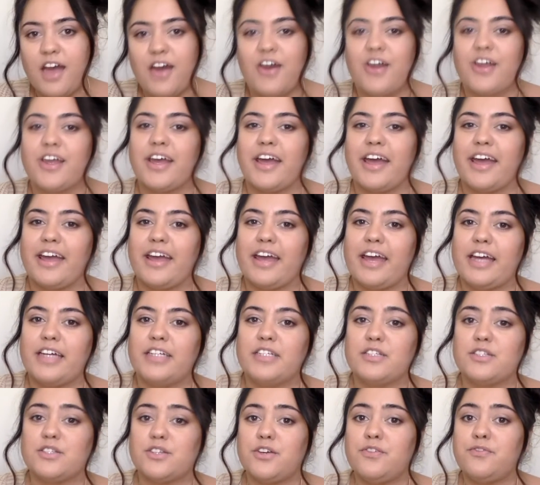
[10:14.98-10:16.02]
Okay,
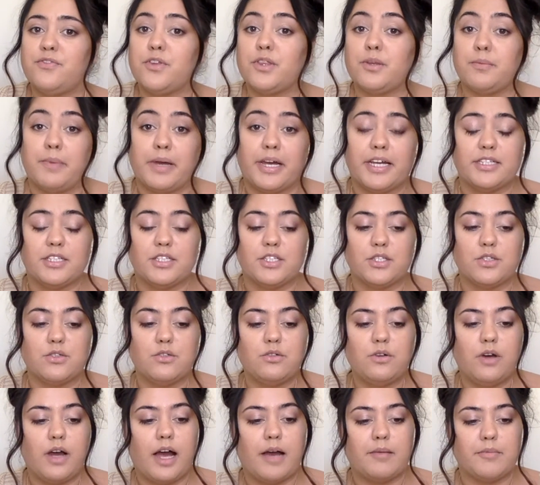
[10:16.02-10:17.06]
and so for the pencil,
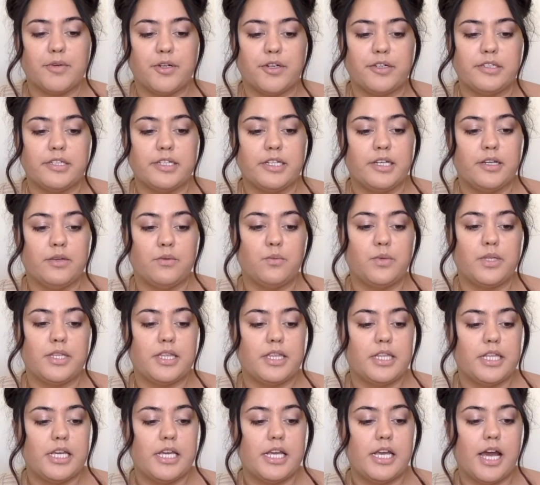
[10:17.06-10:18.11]
I'm going in with
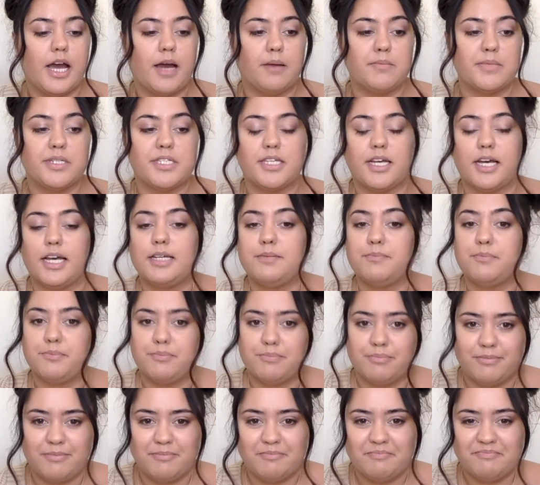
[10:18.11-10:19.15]
the
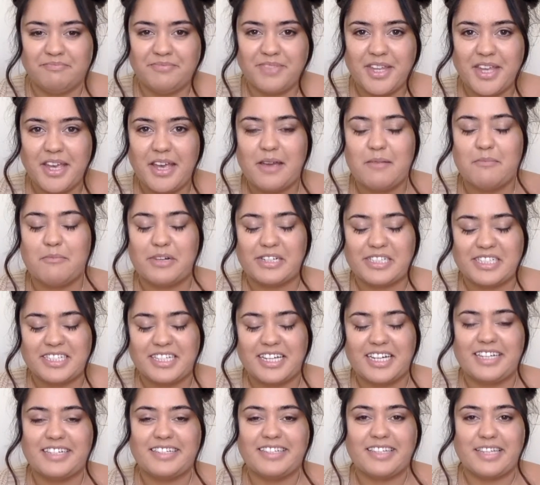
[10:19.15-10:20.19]

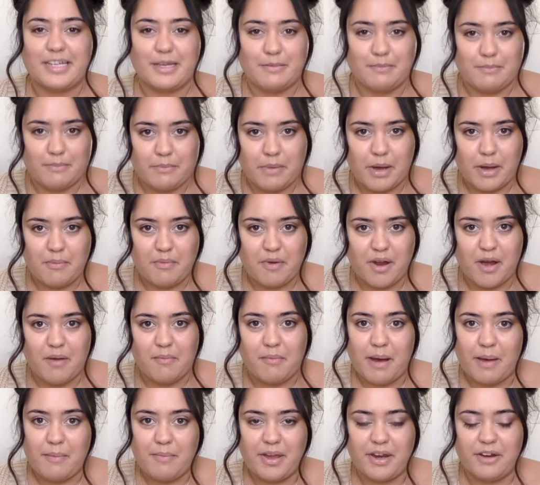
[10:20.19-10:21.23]
Precisely My Brow
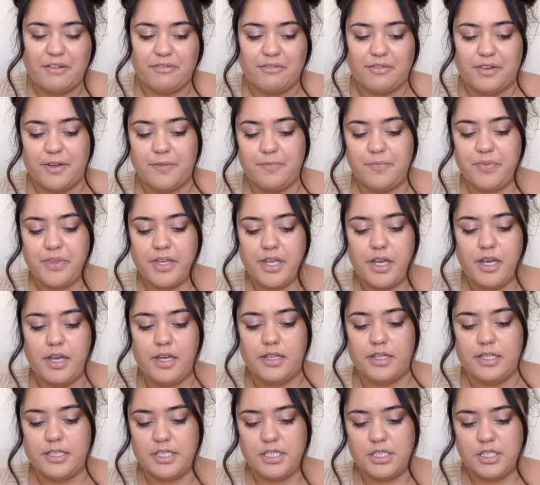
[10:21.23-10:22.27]
by Benefit.
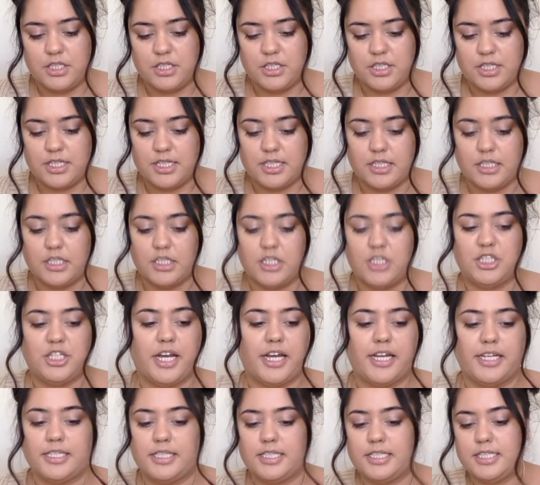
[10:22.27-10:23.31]
This is just in the
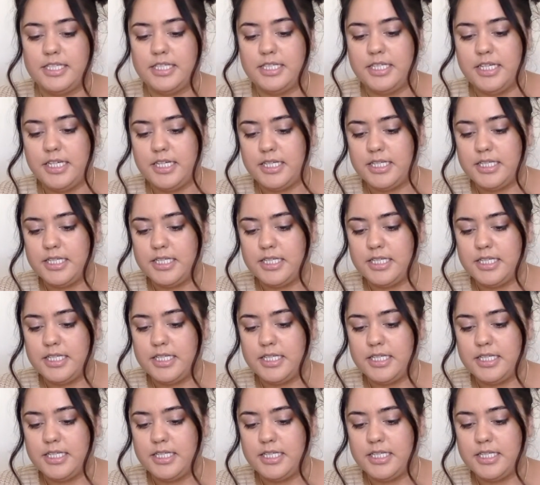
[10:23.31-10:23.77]
shade 6.